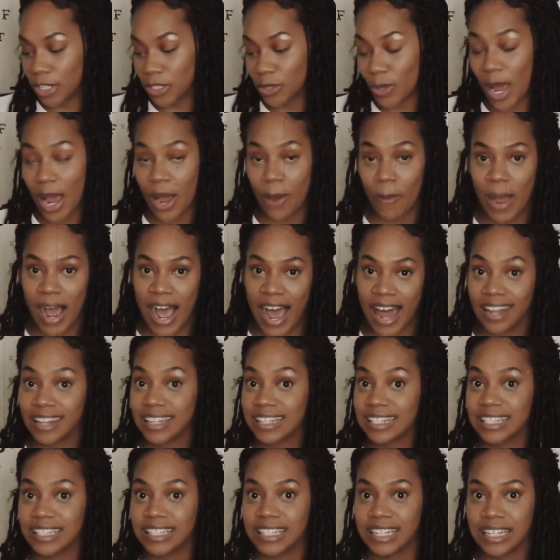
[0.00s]
So I would highly
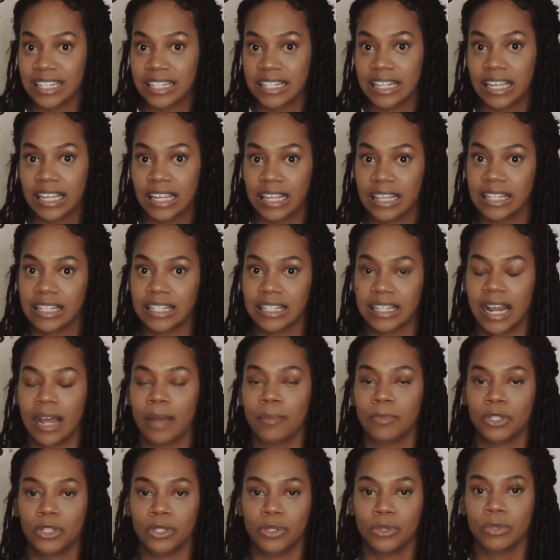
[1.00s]
suggest taking this
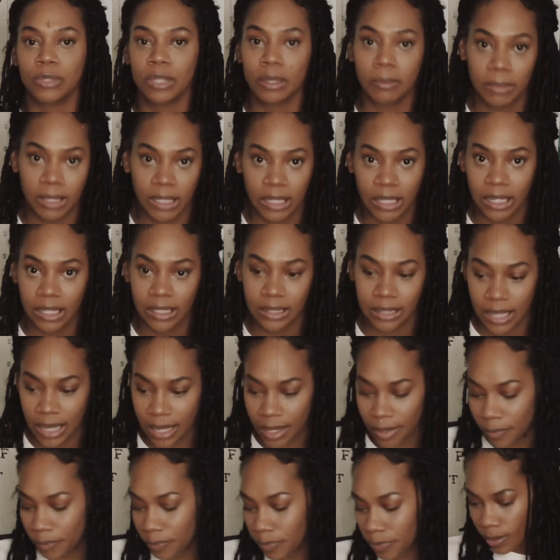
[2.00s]
time to do something like
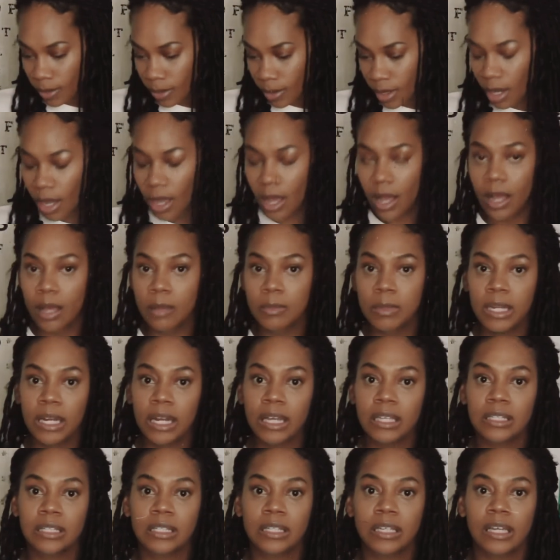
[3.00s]
that. The
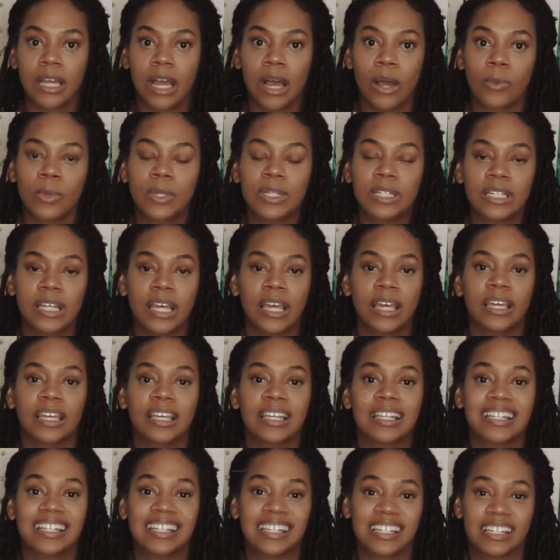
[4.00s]
next thing I would say
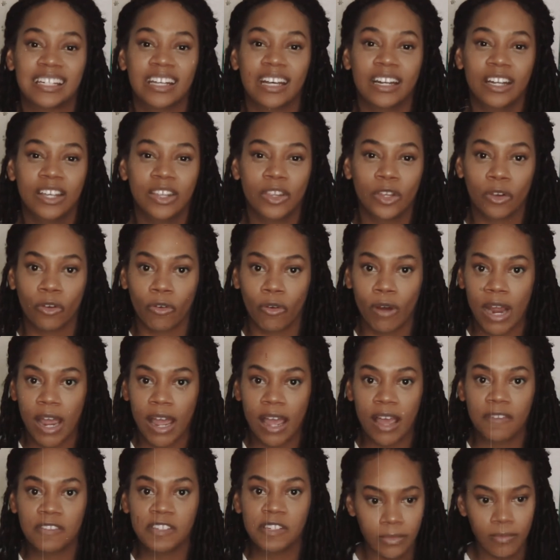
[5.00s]
is study the
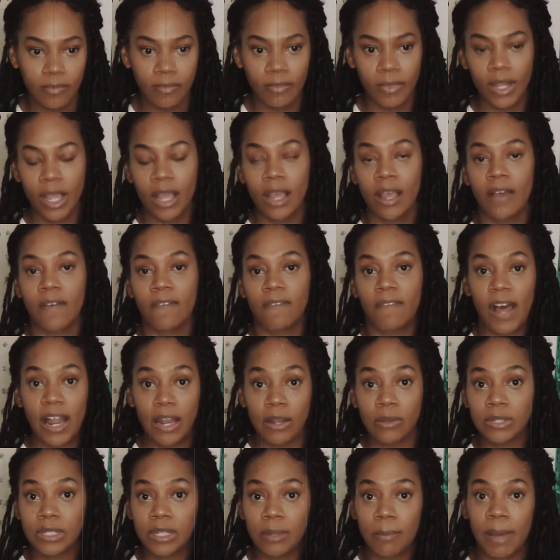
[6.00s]
craft.
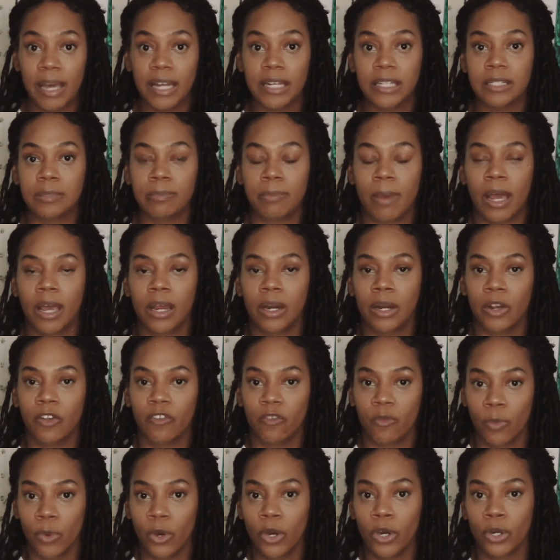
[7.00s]
Follow somebody's body
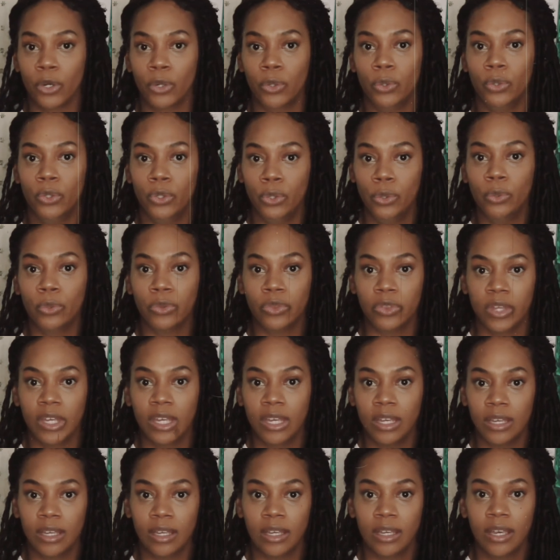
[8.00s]
of work who you
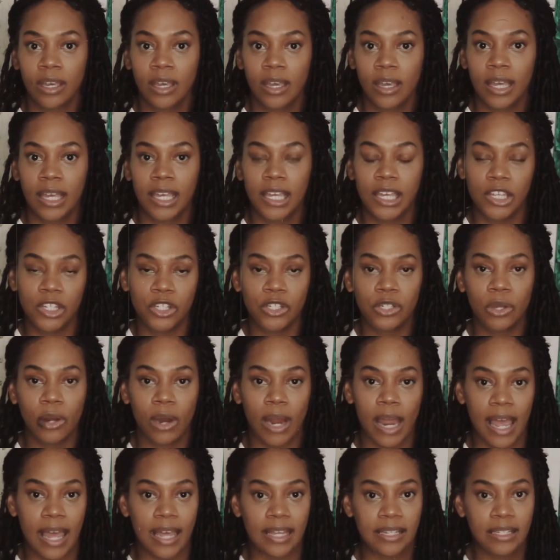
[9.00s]
think is
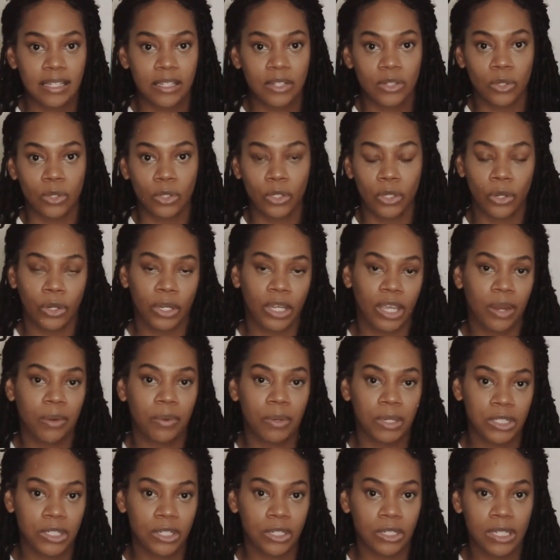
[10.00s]
your essence or your
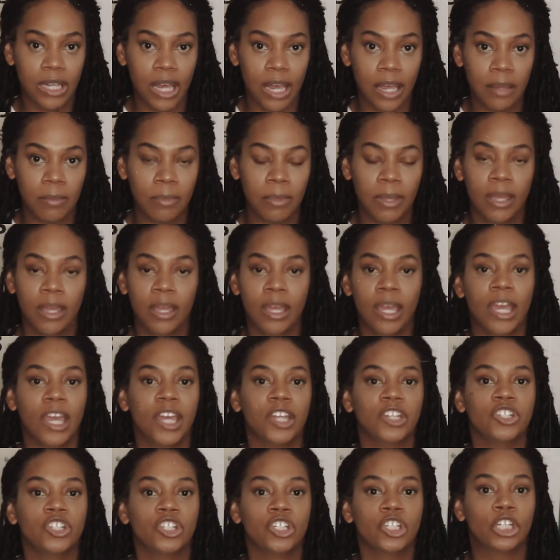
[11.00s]
character type,
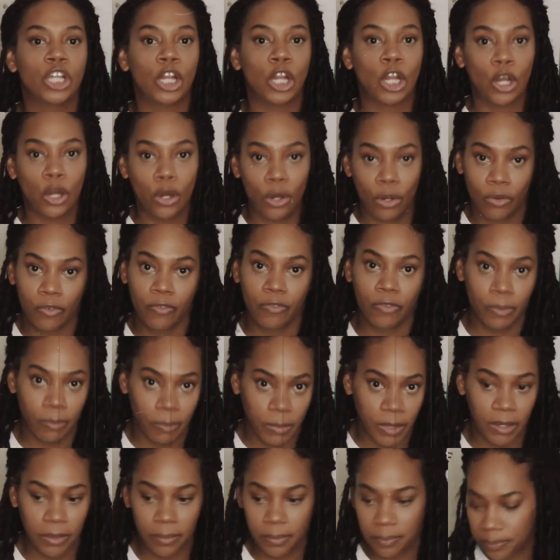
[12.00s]
and just learn from
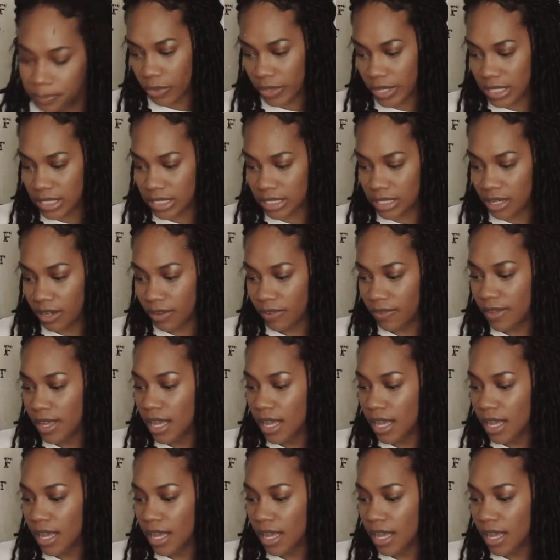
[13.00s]
them. All that stuff.